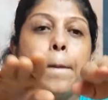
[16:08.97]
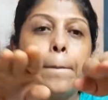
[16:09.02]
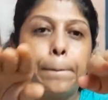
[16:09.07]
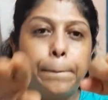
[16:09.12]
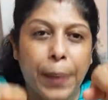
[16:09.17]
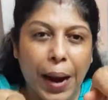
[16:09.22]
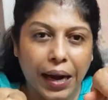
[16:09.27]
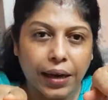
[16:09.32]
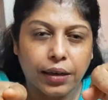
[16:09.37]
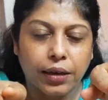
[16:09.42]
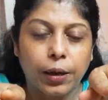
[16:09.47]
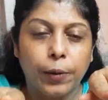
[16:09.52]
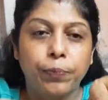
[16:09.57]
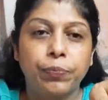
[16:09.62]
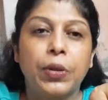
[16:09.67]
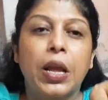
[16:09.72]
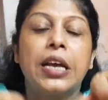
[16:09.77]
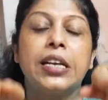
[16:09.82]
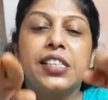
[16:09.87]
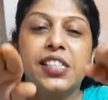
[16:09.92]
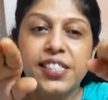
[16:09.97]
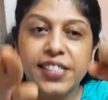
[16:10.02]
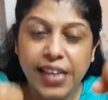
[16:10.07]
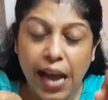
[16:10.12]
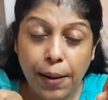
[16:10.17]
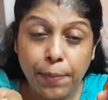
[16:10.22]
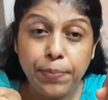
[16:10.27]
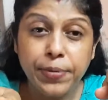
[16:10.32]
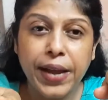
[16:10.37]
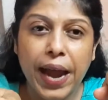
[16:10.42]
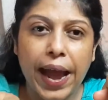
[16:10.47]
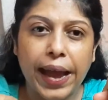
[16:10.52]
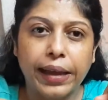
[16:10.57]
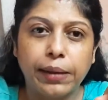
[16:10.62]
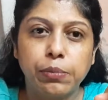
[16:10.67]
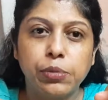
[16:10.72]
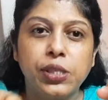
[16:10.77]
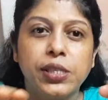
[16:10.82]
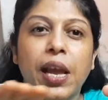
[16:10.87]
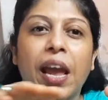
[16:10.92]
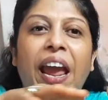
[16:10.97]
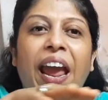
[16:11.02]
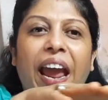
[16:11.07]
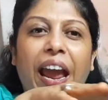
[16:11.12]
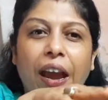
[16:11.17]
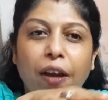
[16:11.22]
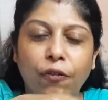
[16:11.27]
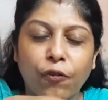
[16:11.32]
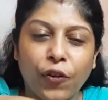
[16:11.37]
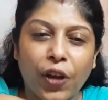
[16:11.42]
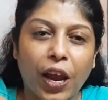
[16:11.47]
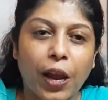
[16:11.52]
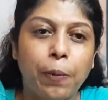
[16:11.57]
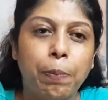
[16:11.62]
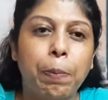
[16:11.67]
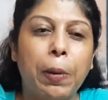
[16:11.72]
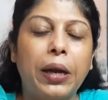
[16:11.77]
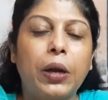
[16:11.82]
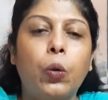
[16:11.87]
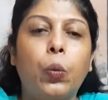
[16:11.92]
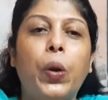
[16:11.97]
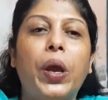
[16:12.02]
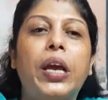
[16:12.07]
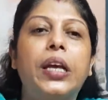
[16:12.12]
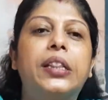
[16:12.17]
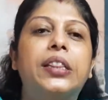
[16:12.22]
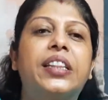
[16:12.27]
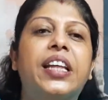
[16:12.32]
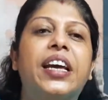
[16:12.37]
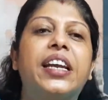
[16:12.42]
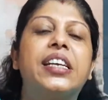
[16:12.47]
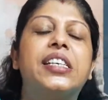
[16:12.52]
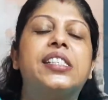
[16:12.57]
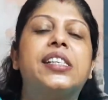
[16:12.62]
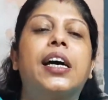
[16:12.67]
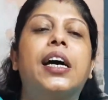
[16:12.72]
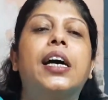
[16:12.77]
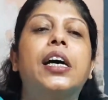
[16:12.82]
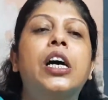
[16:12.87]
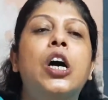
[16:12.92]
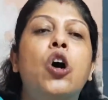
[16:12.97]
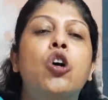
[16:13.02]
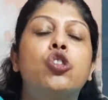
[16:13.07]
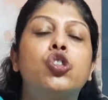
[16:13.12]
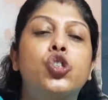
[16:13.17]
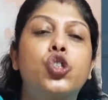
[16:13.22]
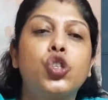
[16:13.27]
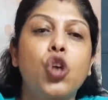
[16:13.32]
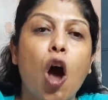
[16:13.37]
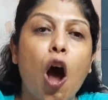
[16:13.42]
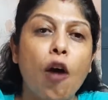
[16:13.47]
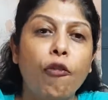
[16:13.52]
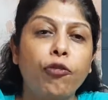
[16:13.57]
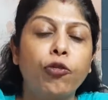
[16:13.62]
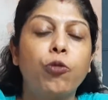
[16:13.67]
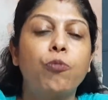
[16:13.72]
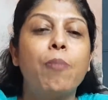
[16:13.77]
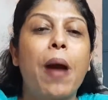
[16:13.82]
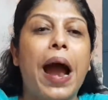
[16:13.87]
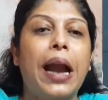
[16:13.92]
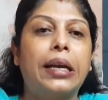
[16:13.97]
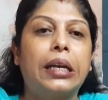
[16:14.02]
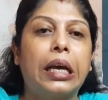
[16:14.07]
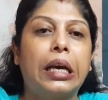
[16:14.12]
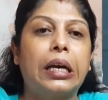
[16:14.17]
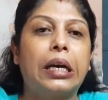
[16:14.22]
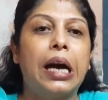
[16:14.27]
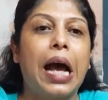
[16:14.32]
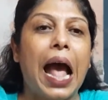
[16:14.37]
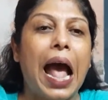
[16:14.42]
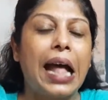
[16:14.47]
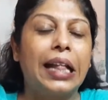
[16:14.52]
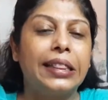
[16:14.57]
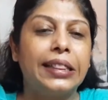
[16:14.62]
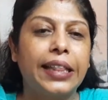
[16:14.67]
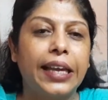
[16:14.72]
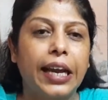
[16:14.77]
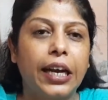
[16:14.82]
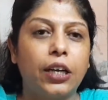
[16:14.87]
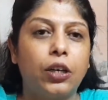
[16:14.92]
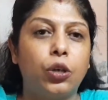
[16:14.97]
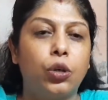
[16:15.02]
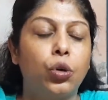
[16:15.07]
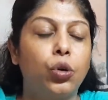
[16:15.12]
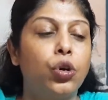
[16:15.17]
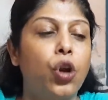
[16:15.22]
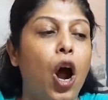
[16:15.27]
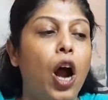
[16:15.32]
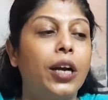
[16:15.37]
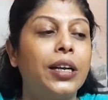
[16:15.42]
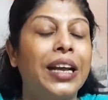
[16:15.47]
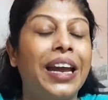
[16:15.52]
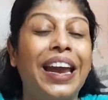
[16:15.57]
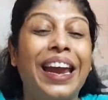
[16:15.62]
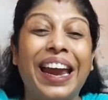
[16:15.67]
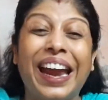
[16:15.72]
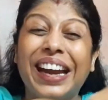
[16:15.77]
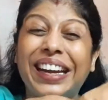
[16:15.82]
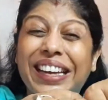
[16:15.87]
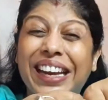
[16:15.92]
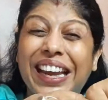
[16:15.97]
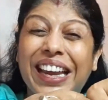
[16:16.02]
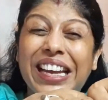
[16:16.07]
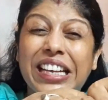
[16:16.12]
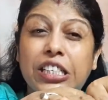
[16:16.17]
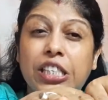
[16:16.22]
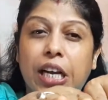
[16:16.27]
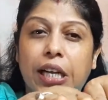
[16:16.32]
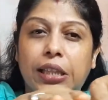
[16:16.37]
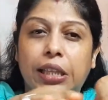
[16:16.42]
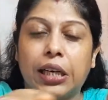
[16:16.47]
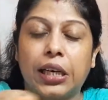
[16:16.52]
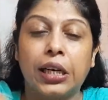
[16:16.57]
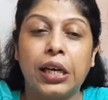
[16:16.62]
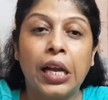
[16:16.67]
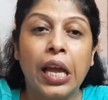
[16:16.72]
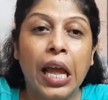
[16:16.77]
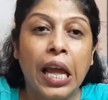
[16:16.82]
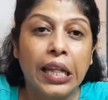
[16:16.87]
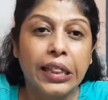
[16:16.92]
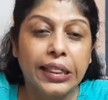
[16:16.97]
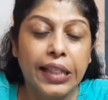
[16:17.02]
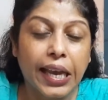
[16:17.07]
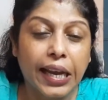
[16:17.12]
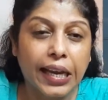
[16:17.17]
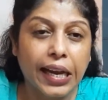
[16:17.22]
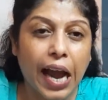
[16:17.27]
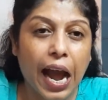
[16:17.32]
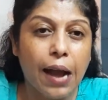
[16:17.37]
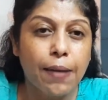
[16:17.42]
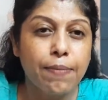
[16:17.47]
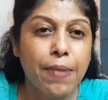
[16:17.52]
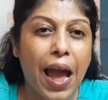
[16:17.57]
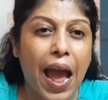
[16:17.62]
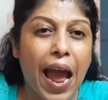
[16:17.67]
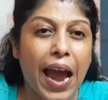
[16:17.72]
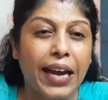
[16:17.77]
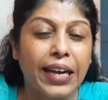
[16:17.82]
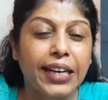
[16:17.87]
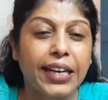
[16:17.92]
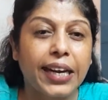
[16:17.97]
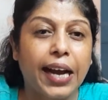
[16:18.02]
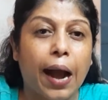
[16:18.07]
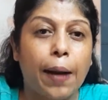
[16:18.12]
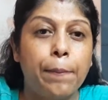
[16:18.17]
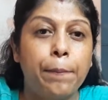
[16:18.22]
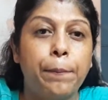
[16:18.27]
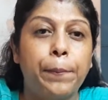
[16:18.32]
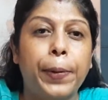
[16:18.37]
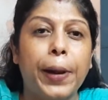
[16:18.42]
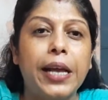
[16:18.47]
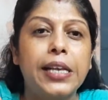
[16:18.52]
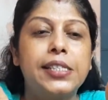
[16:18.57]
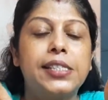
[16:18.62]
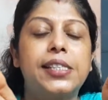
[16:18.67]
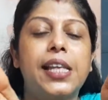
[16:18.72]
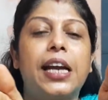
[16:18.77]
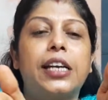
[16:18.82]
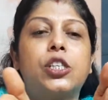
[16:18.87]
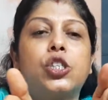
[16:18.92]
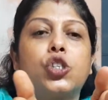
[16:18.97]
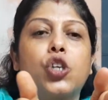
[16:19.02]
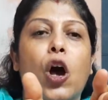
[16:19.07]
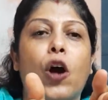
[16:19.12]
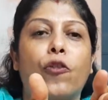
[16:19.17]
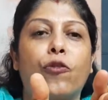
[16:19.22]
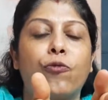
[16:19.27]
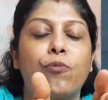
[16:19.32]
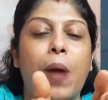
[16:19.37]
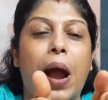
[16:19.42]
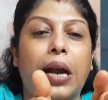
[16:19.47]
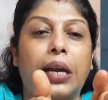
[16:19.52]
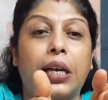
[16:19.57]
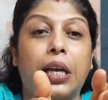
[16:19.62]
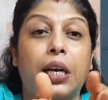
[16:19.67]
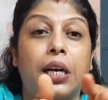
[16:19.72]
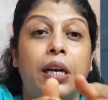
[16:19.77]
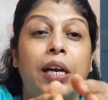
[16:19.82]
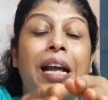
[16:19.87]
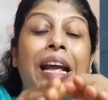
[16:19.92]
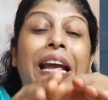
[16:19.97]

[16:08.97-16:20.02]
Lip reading: But sometimes if in between there is a soft matter and they do not hit each other, they come and compress that soft matter.